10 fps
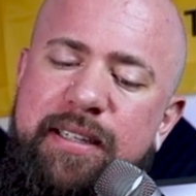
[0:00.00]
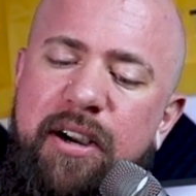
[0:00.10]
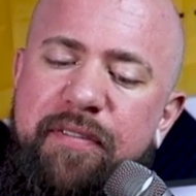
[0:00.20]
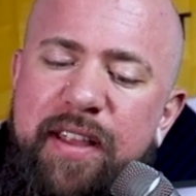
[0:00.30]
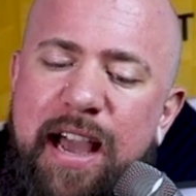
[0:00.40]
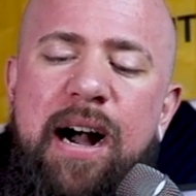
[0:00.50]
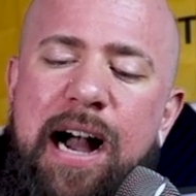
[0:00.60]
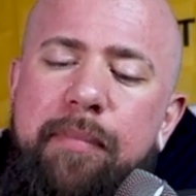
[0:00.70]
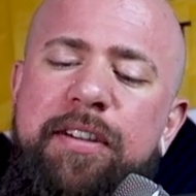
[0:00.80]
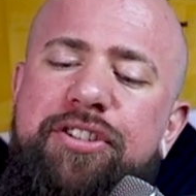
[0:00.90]
to go for that.
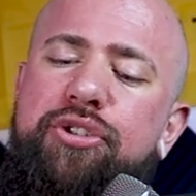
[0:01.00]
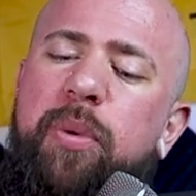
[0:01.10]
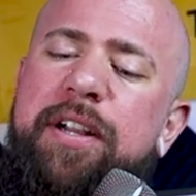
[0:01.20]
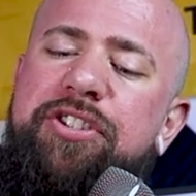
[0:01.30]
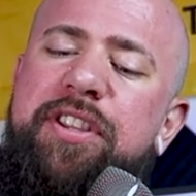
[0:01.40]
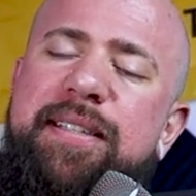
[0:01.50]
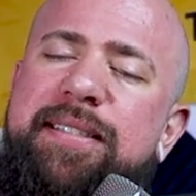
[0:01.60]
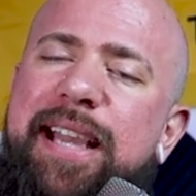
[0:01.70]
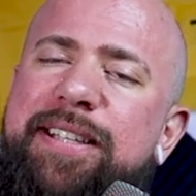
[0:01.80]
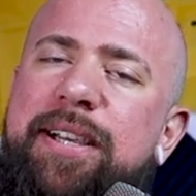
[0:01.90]
I'm gonna switch this
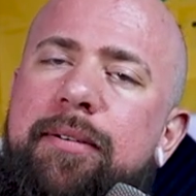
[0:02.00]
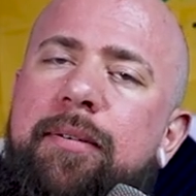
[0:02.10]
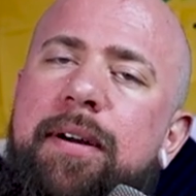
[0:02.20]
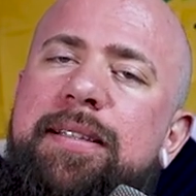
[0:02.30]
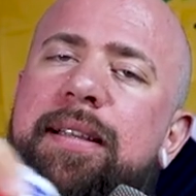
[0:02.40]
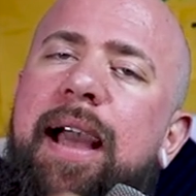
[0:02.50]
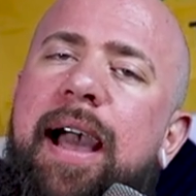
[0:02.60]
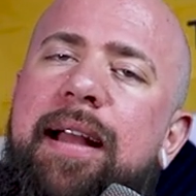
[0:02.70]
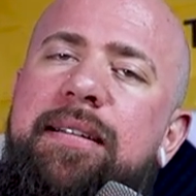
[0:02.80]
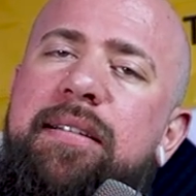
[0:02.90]
Daytona one to the
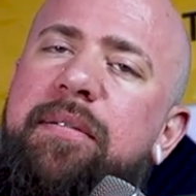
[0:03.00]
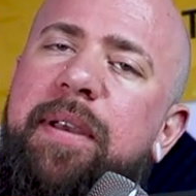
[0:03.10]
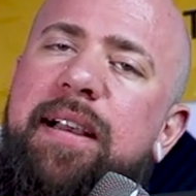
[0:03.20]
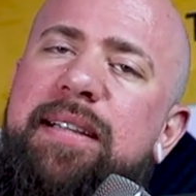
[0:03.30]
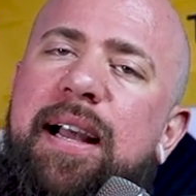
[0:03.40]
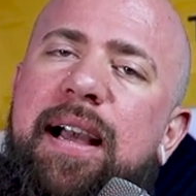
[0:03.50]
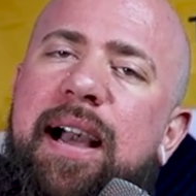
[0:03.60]
end because